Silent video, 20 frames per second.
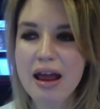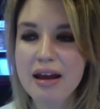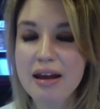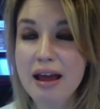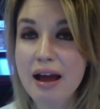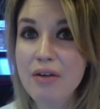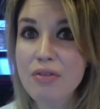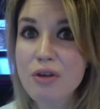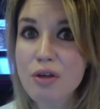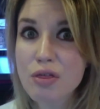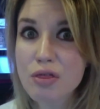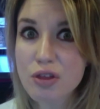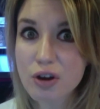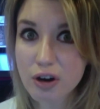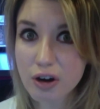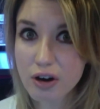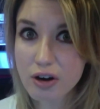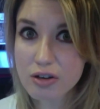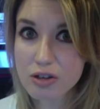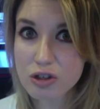Now, the
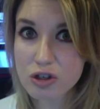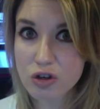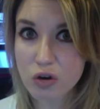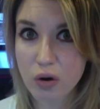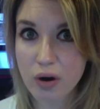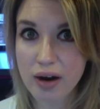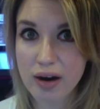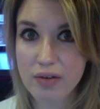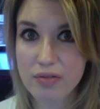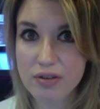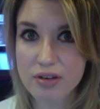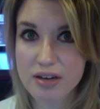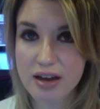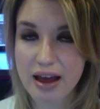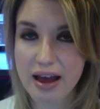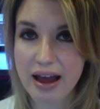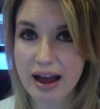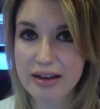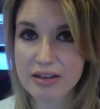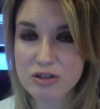third story of the
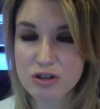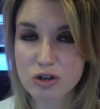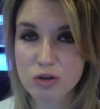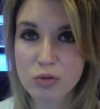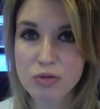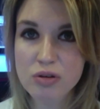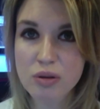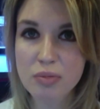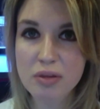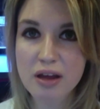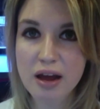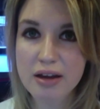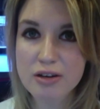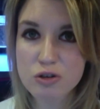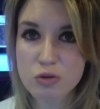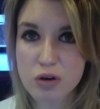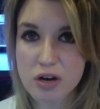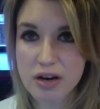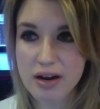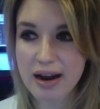day has to do with something I
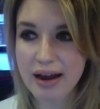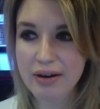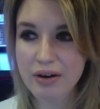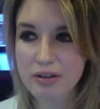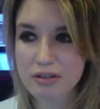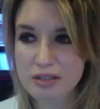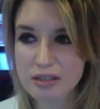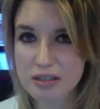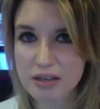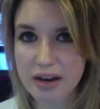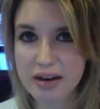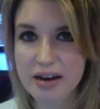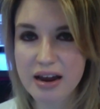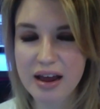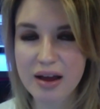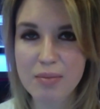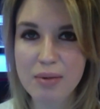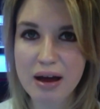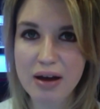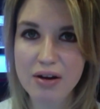tweeted out on
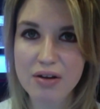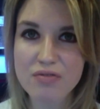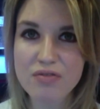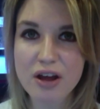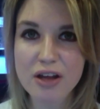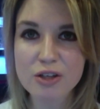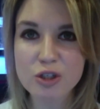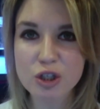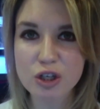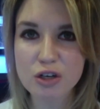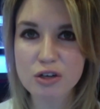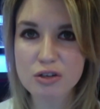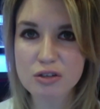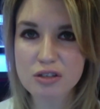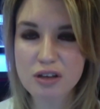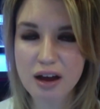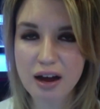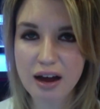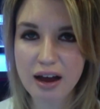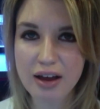Sunday about
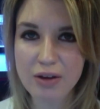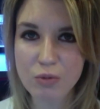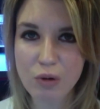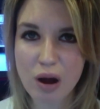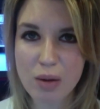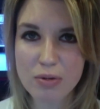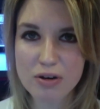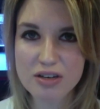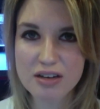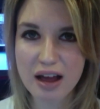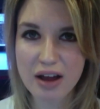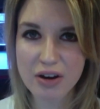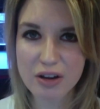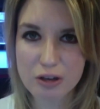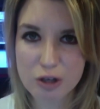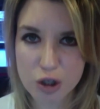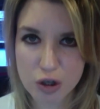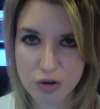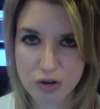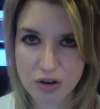Avengers and Robert Downey
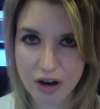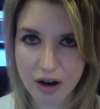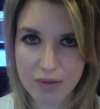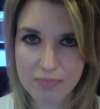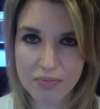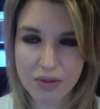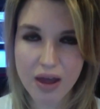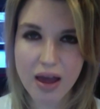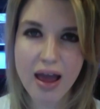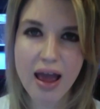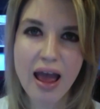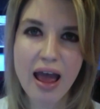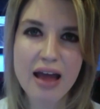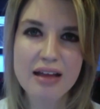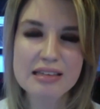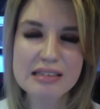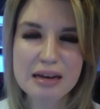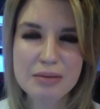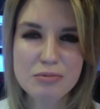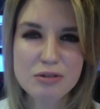Jr.
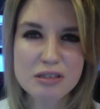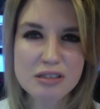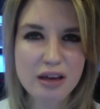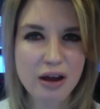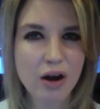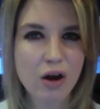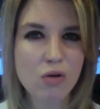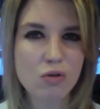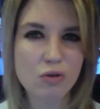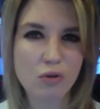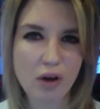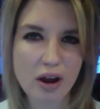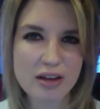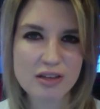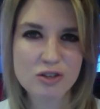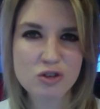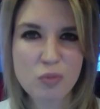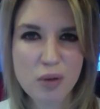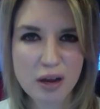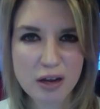And someone said, "Oh,
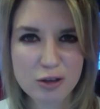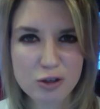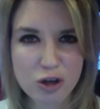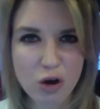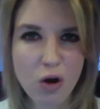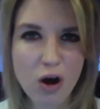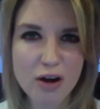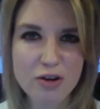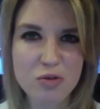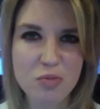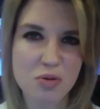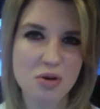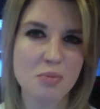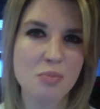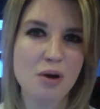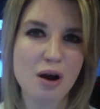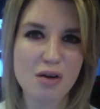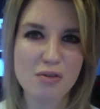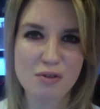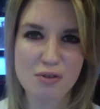Grace, you make it so hard to be a
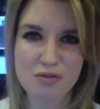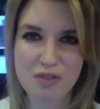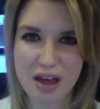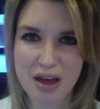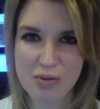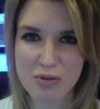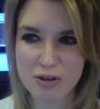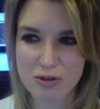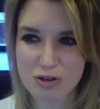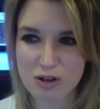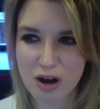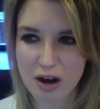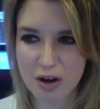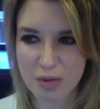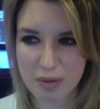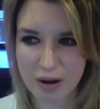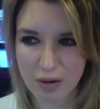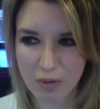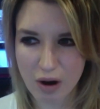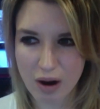Marvel fan when you talk
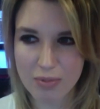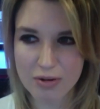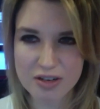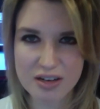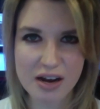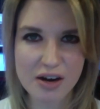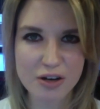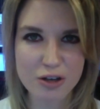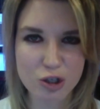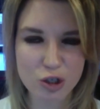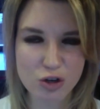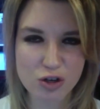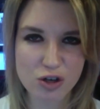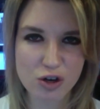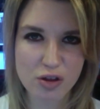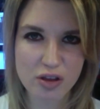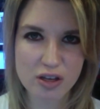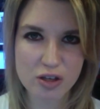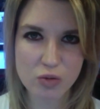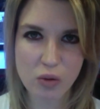about Robert Downey
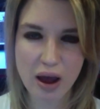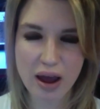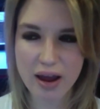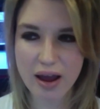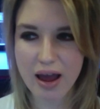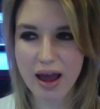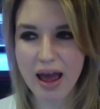Jr. this way."